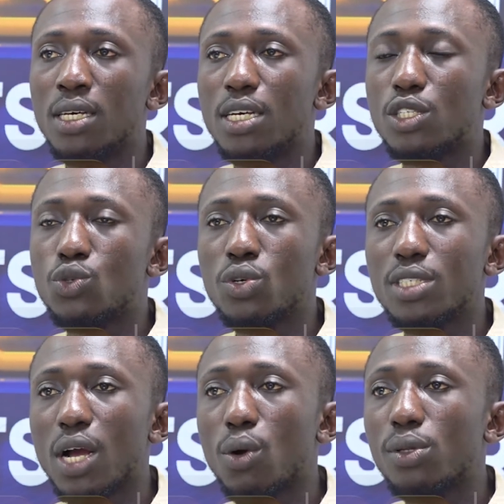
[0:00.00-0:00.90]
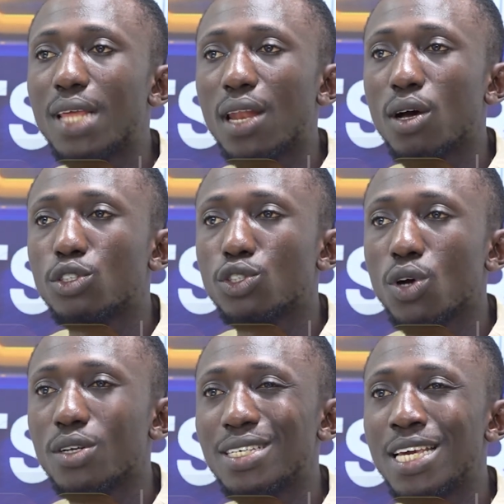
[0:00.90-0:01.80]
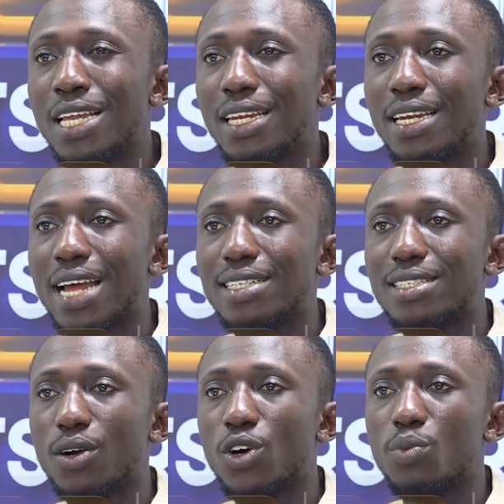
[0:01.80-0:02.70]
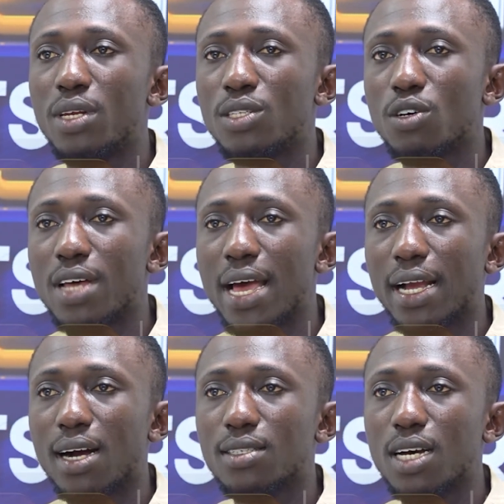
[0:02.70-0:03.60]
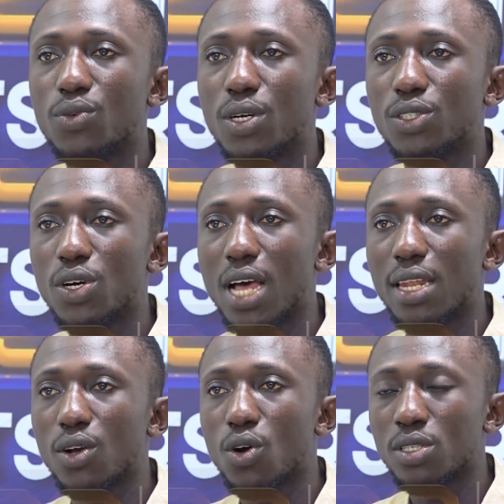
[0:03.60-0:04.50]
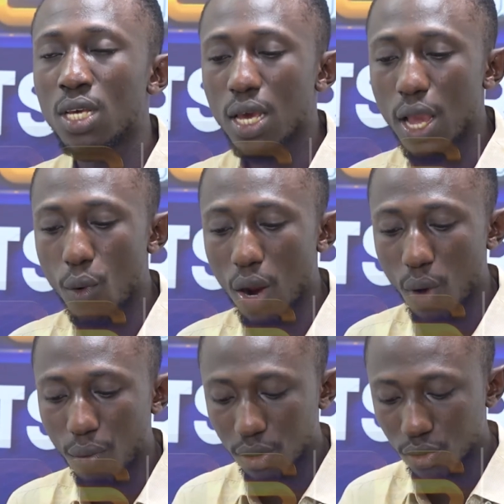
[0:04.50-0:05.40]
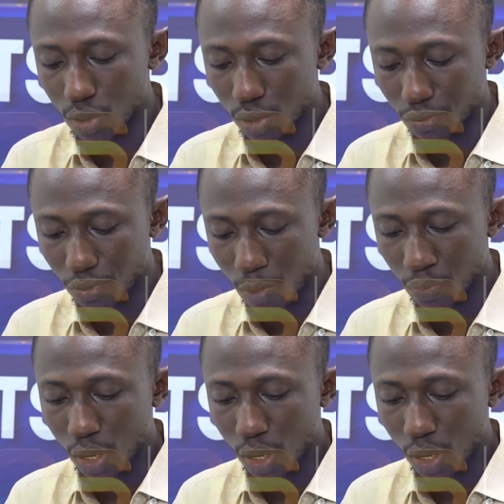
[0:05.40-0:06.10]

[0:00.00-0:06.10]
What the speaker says: It took Diego Dalot's shot in the 92nd minute of that encounter to ensure that they got a 1-1 result from